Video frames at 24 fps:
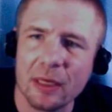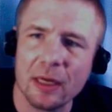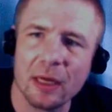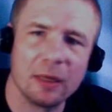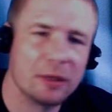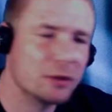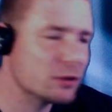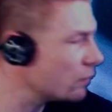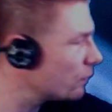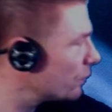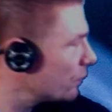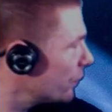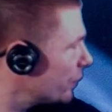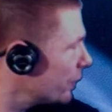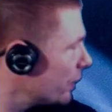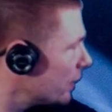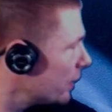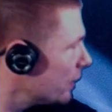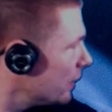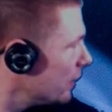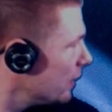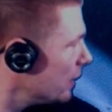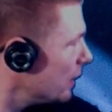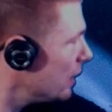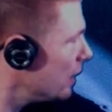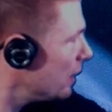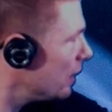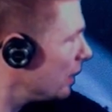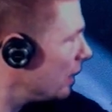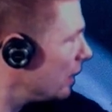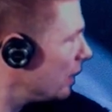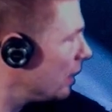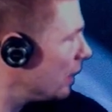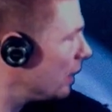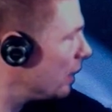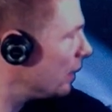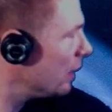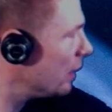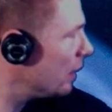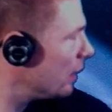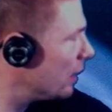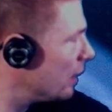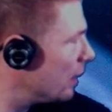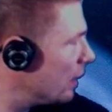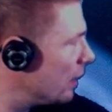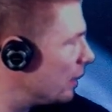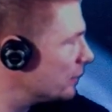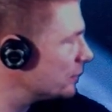Yeah, it's over there.
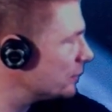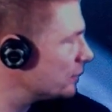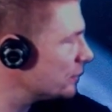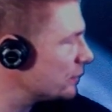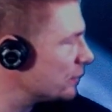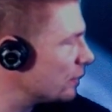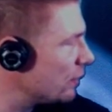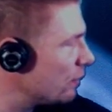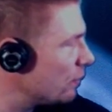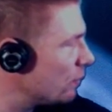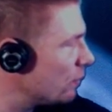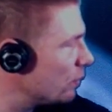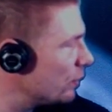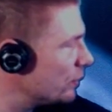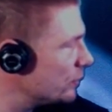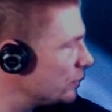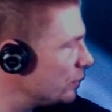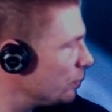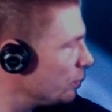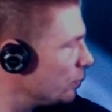So once